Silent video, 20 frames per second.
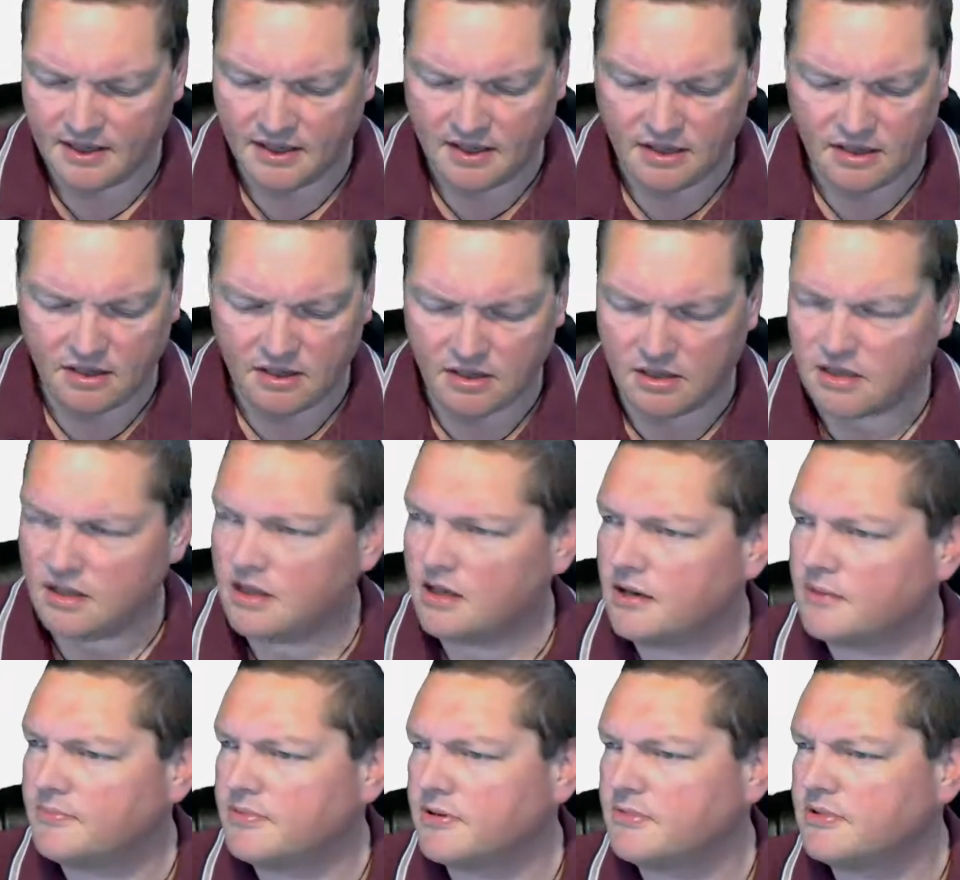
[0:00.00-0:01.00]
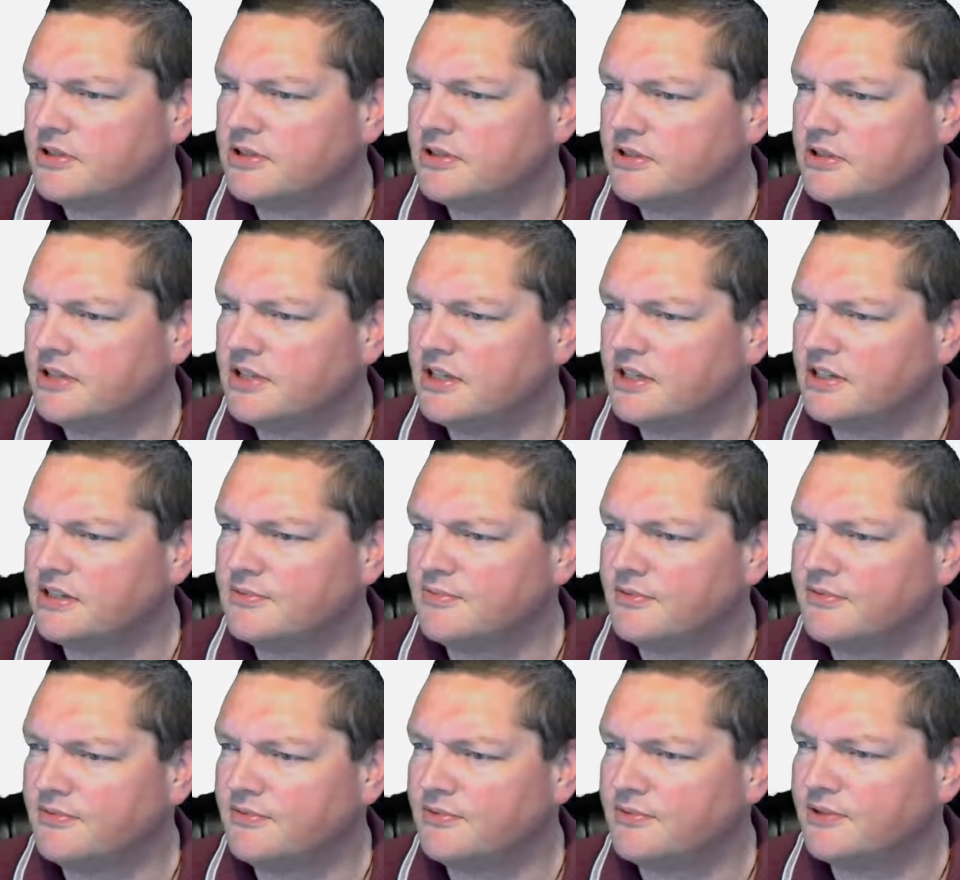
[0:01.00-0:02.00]
I probably should have done this
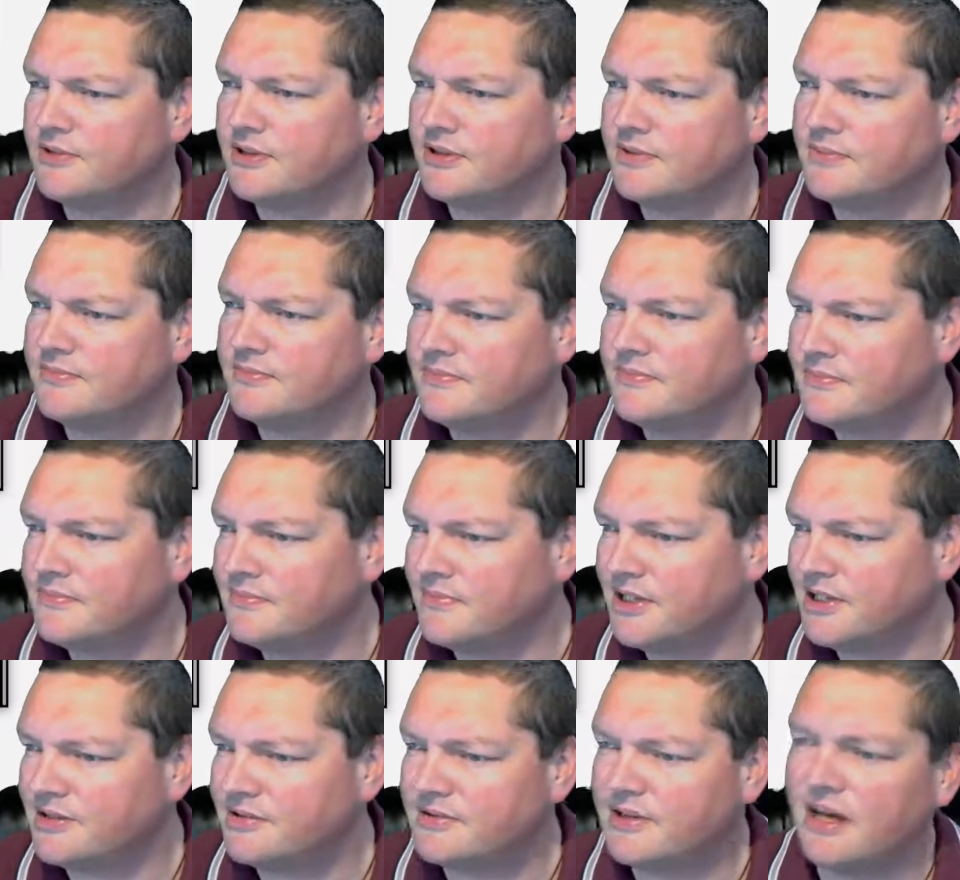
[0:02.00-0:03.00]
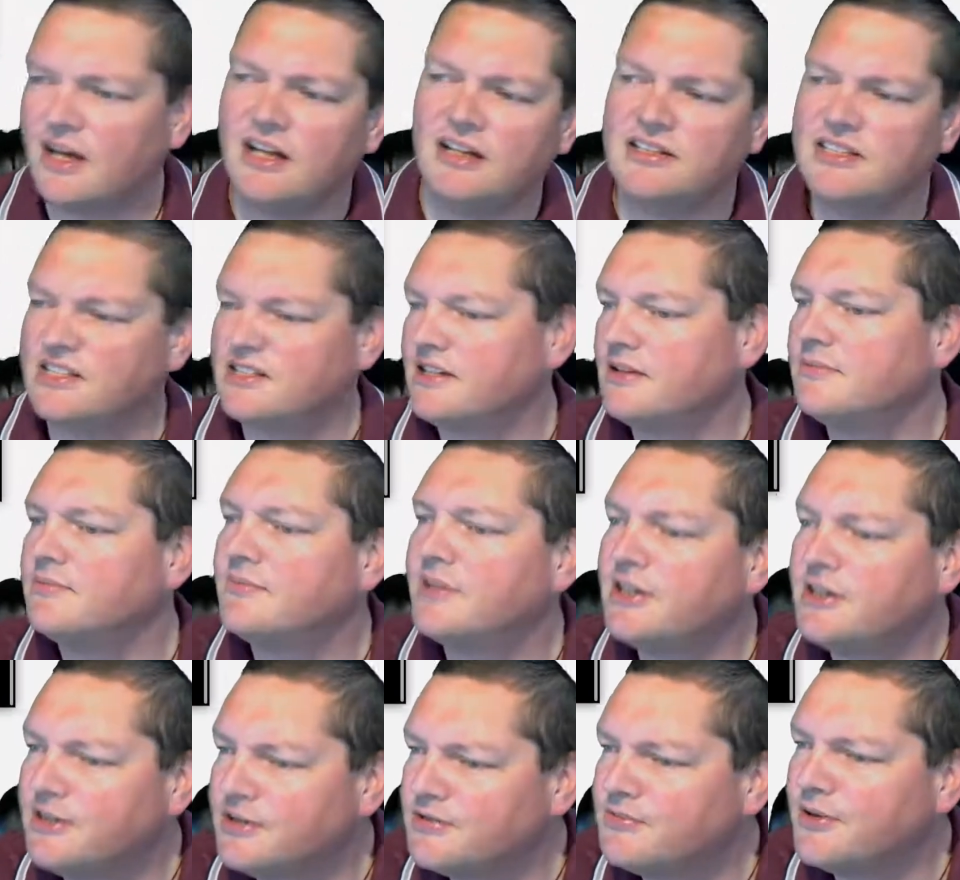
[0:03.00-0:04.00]
before the maintenance. I'll disable
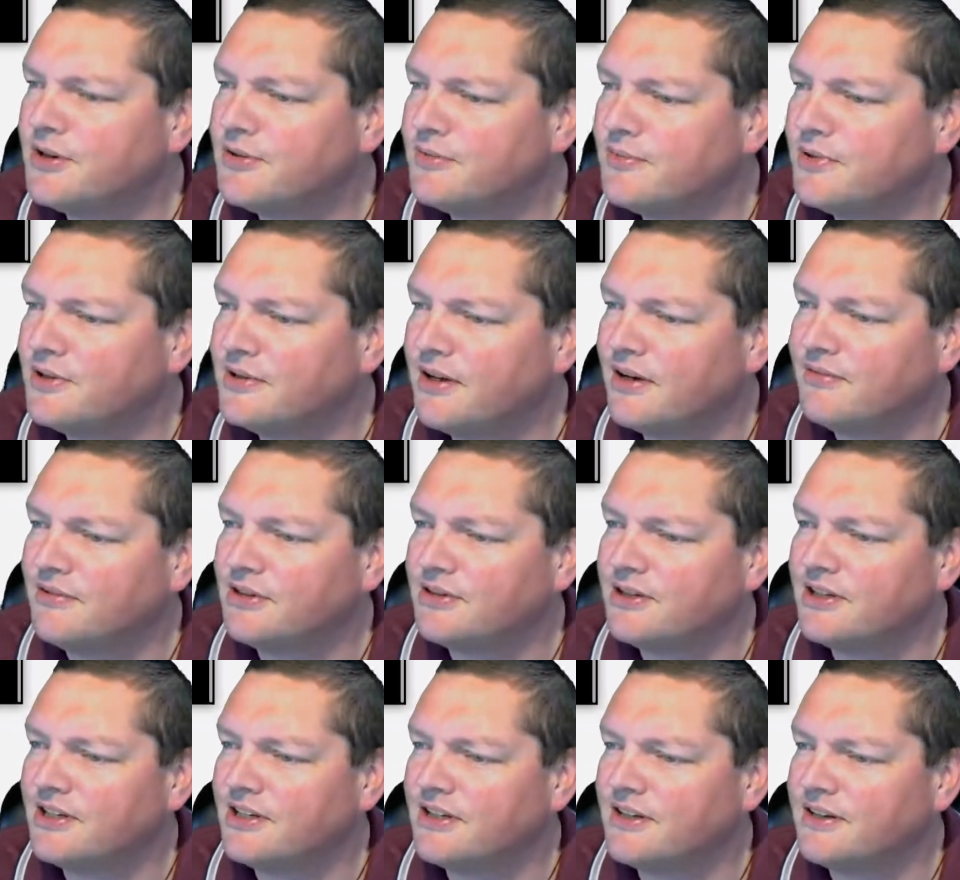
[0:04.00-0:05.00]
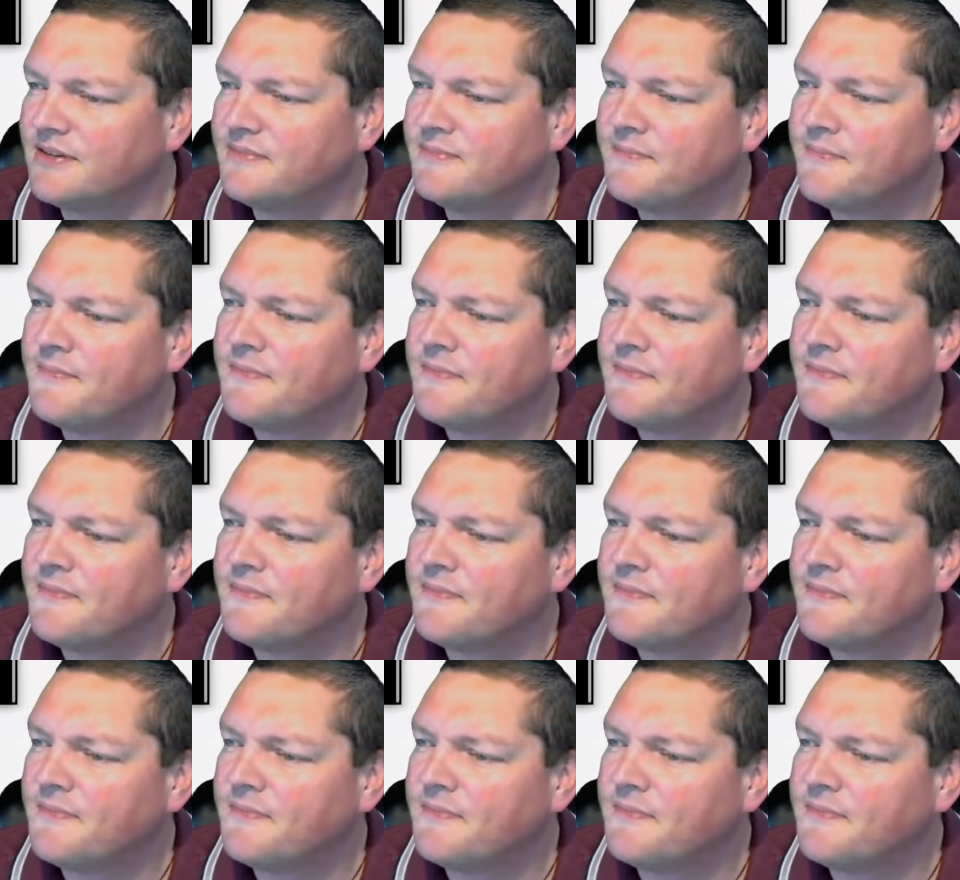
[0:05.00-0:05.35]
maintenance mode and we'll have a look at it again.